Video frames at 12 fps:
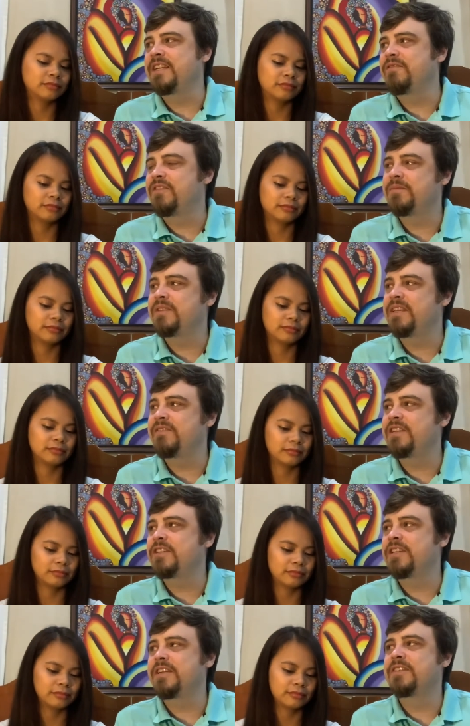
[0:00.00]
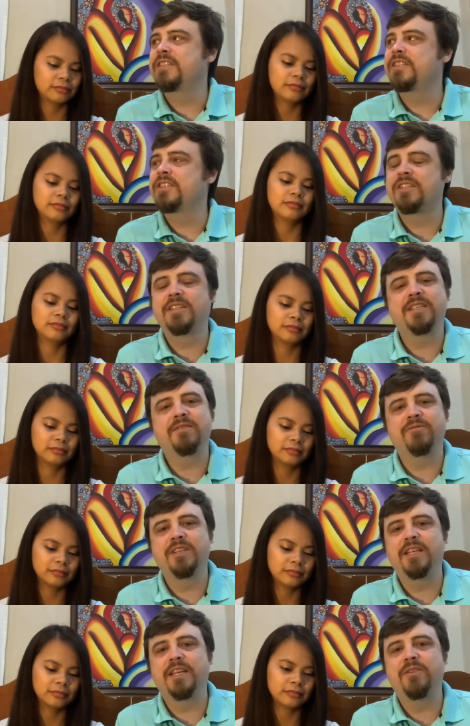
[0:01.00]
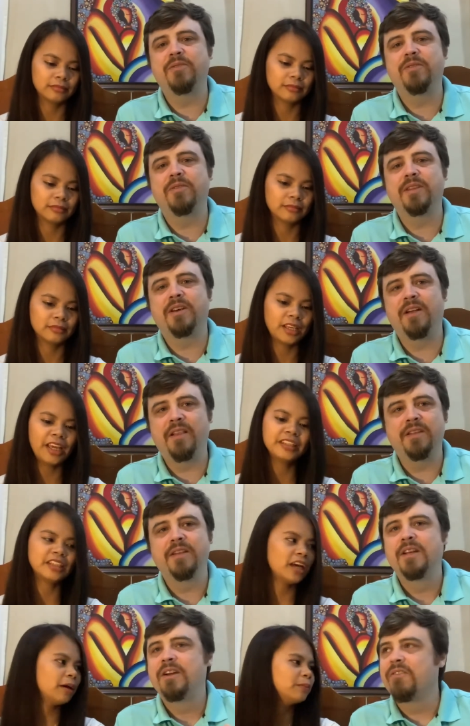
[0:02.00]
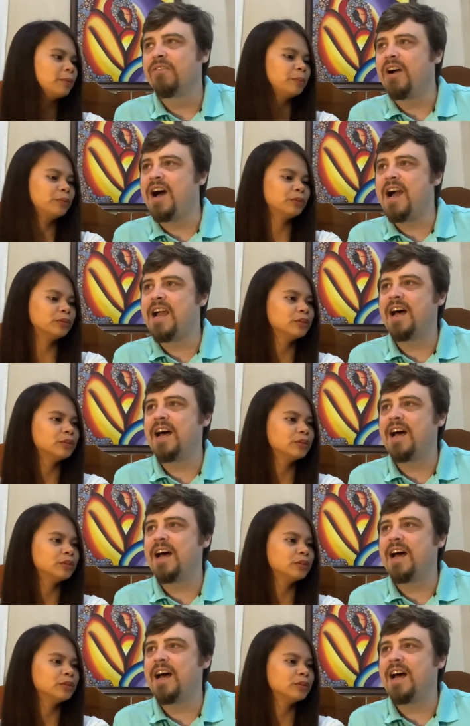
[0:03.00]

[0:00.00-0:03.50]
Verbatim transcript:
Speaker 1: from TV shows, it just looks really cool with all and the, the rock pool.